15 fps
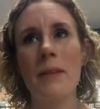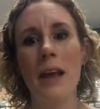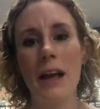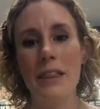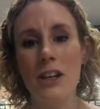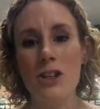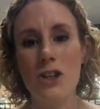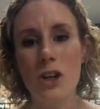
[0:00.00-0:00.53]

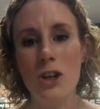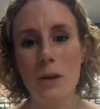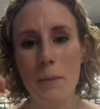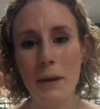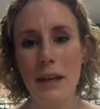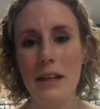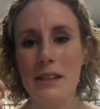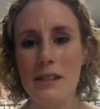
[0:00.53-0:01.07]
And the dog
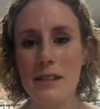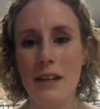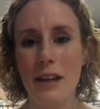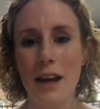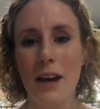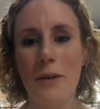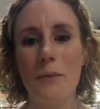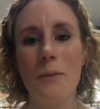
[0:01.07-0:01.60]
begins to
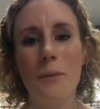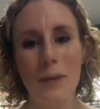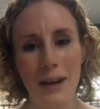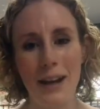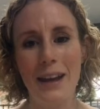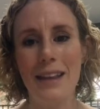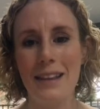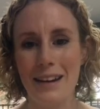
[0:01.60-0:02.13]
go, when
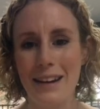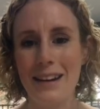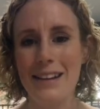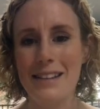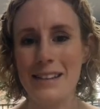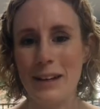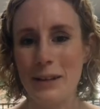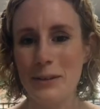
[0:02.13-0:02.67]
I hear that click
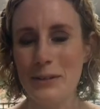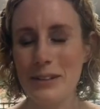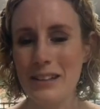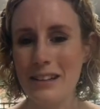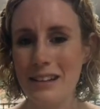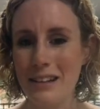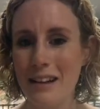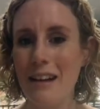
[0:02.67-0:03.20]
sound,
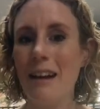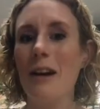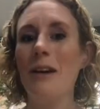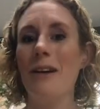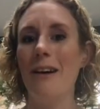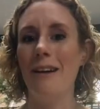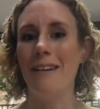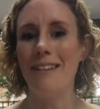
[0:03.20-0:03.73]

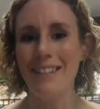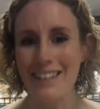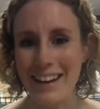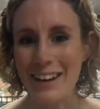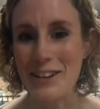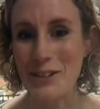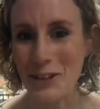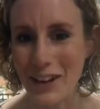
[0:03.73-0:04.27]
God,
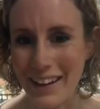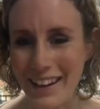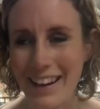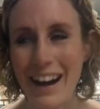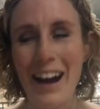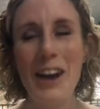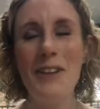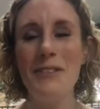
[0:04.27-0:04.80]
get a treat.
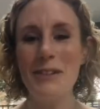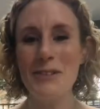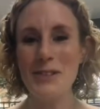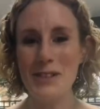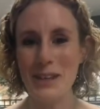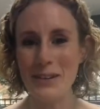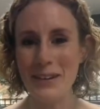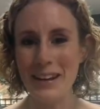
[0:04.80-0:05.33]
I don't even have to
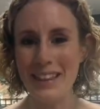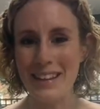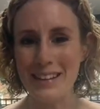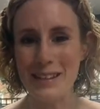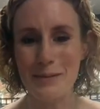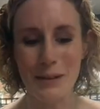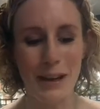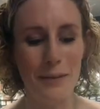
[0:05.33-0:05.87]
do anything
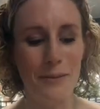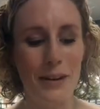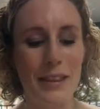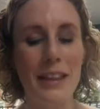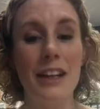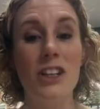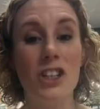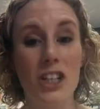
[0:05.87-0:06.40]
to begin with,
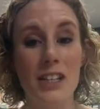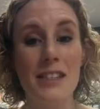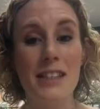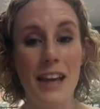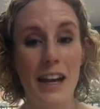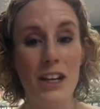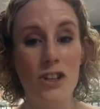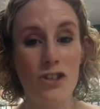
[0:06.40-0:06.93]
just
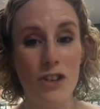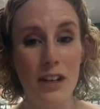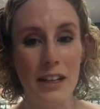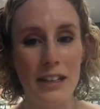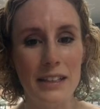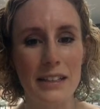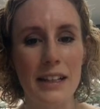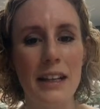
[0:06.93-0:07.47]
get a
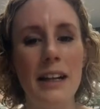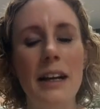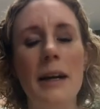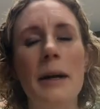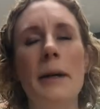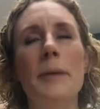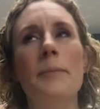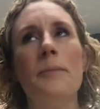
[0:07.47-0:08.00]
treat.
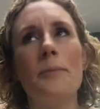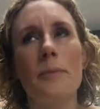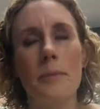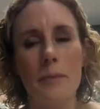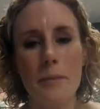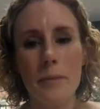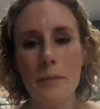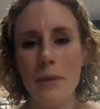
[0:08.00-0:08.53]

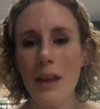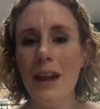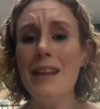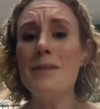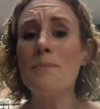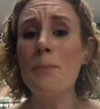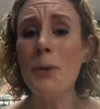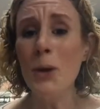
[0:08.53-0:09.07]

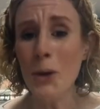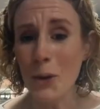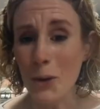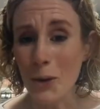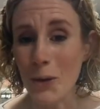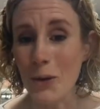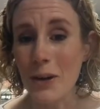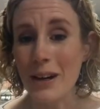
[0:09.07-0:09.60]
It's
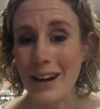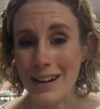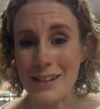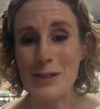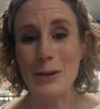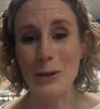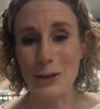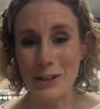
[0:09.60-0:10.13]
pure
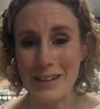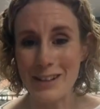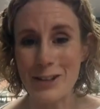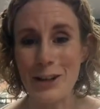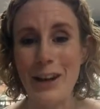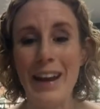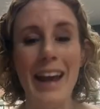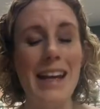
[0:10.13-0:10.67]
classical
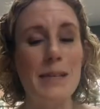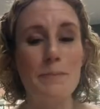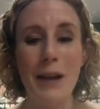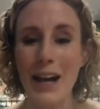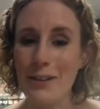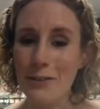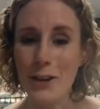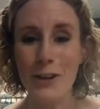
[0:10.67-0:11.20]
conditioning. It's
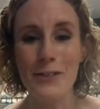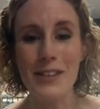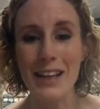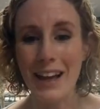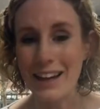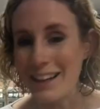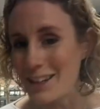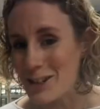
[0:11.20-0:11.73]
Pavlov's
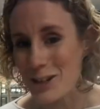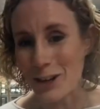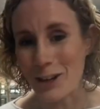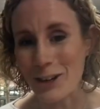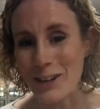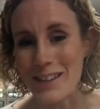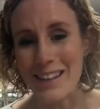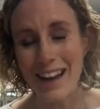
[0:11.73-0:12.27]
and his
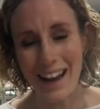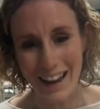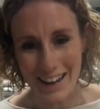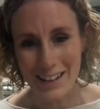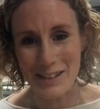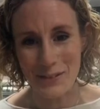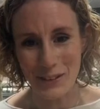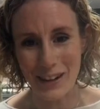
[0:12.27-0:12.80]
dogs at
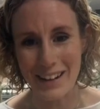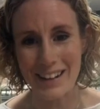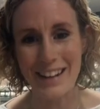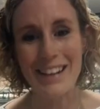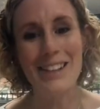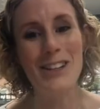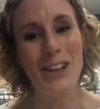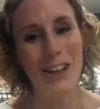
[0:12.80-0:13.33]
its
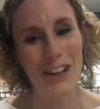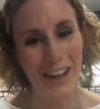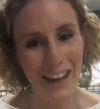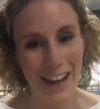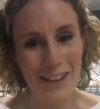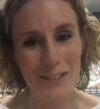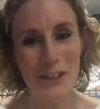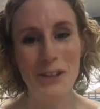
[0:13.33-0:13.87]
finest. You
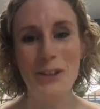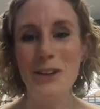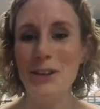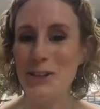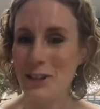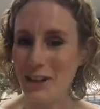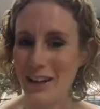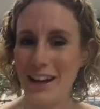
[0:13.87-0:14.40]
hear a
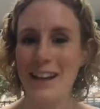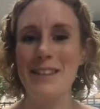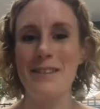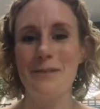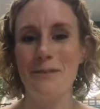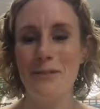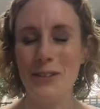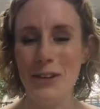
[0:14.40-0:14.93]
noise, you get
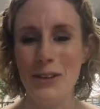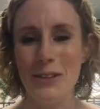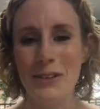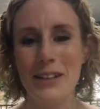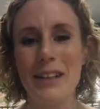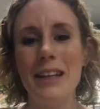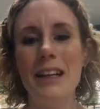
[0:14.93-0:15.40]
some food.